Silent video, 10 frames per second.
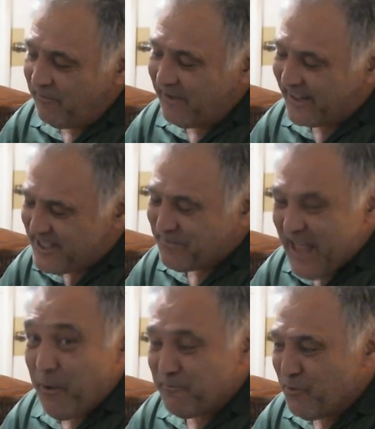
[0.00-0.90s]
Except
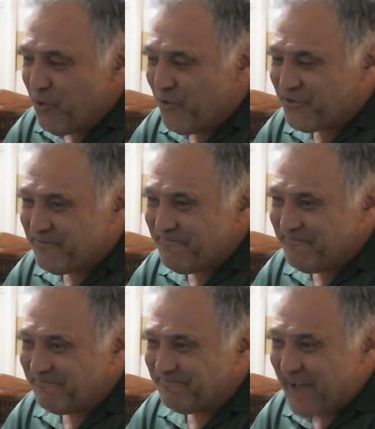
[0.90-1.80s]
that one
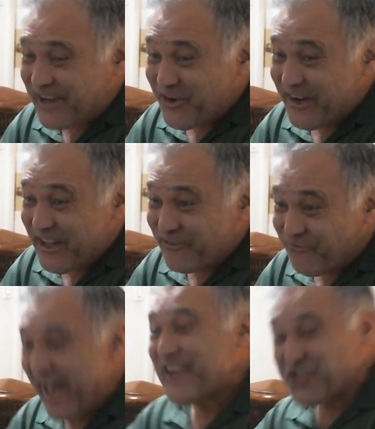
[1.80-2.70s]
accelerated
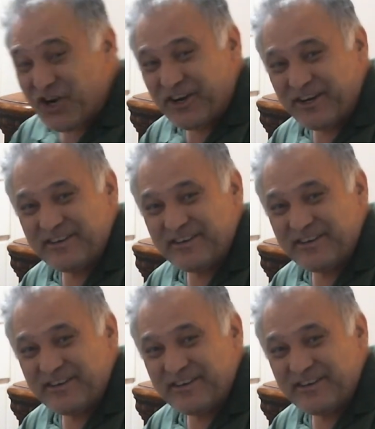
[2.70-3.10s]
faster.